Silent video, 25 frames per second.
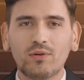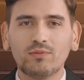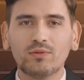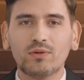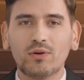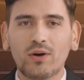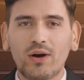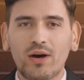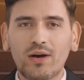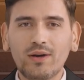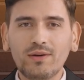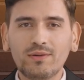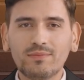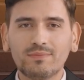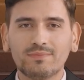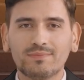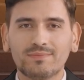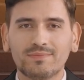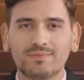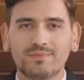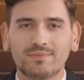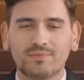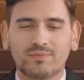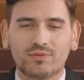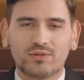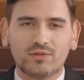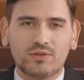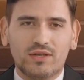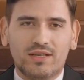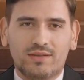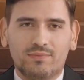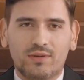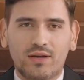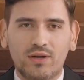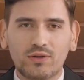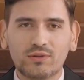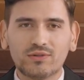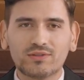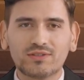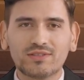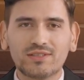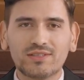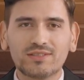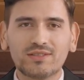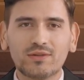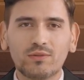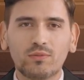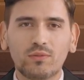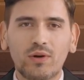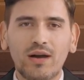Overall, DreamHost
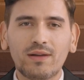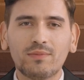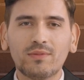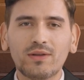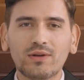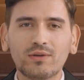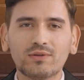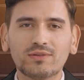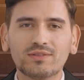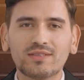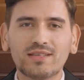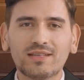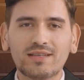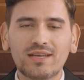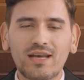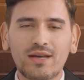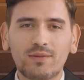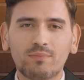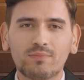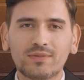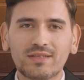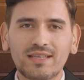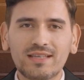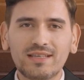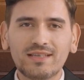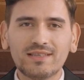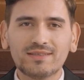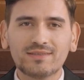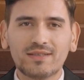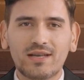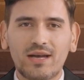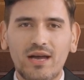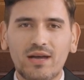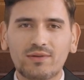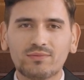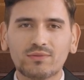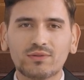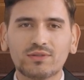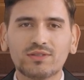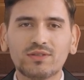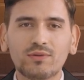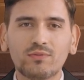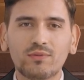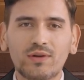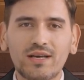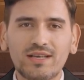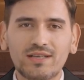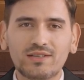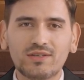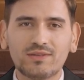is a web hosting company that offers a
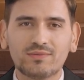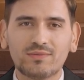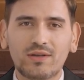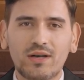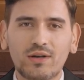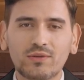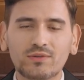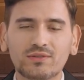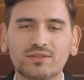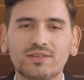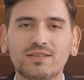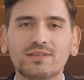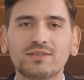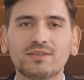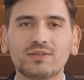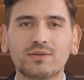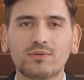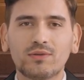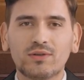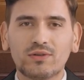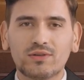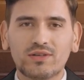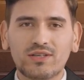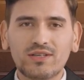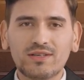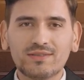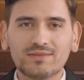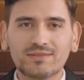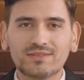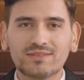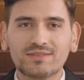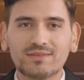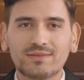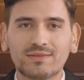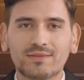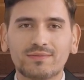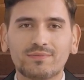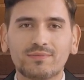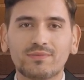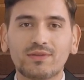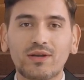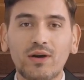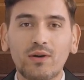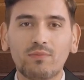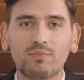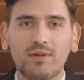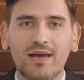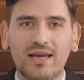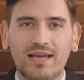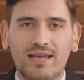range of hosting solutions,
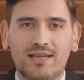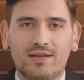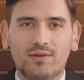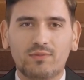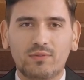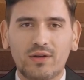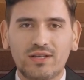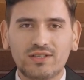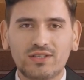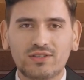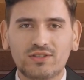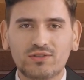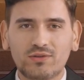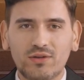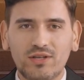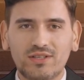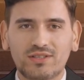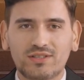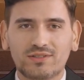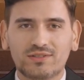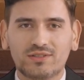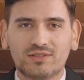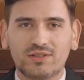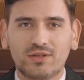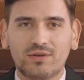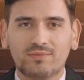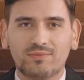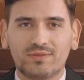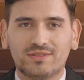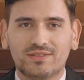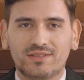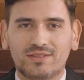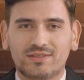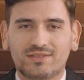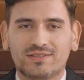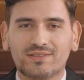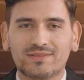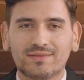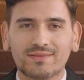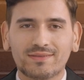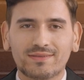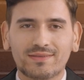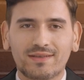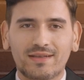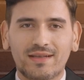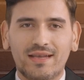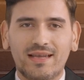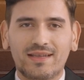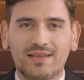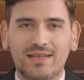domain registration services,
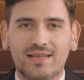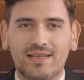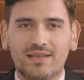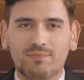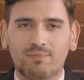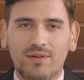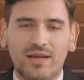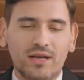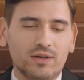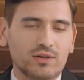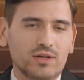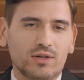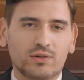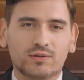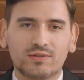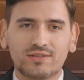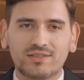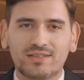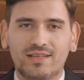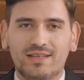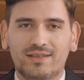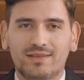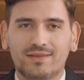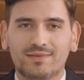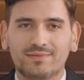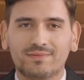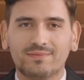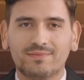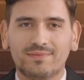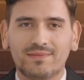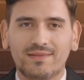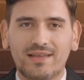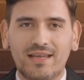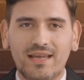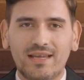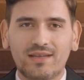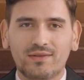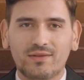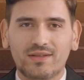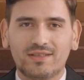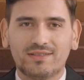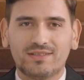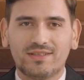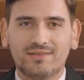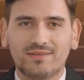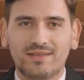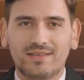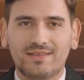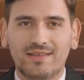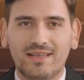and email hosting, catering
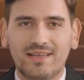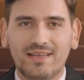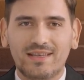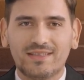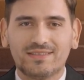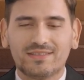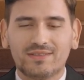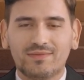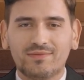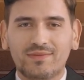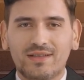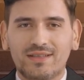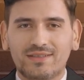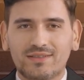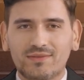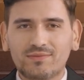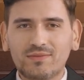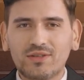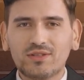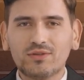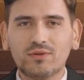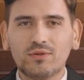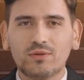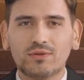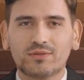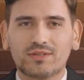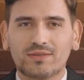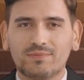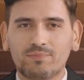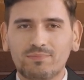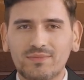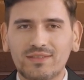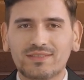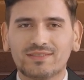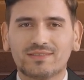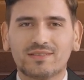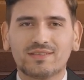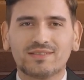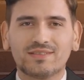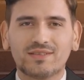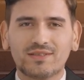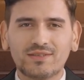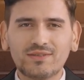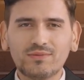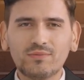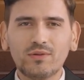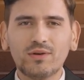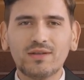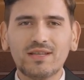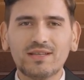to the needs of individuals and
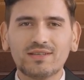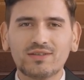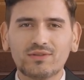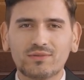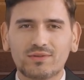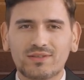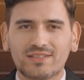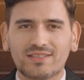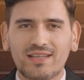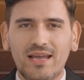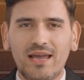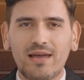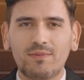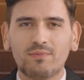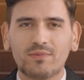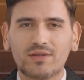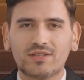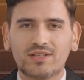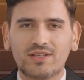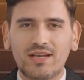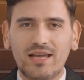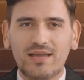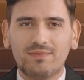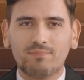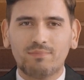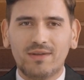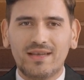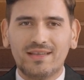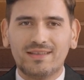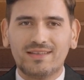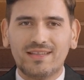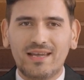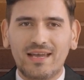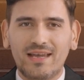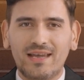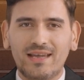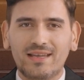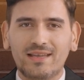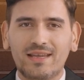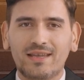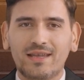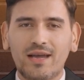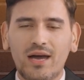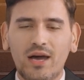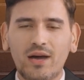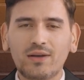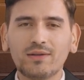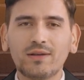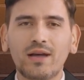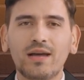businesses looking to establish and maintain an
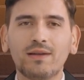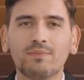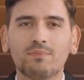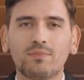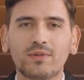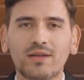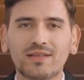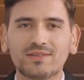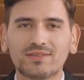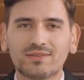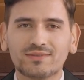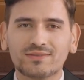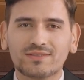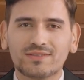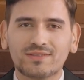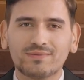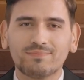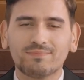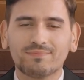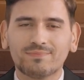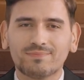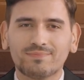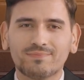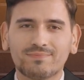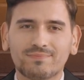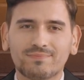online presence.